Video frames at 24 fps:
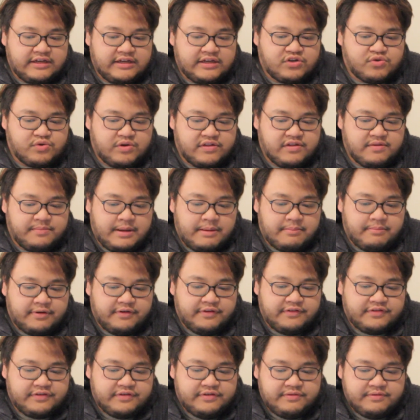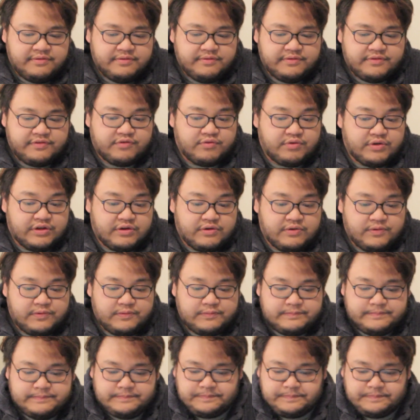each one of the members, which is really cool.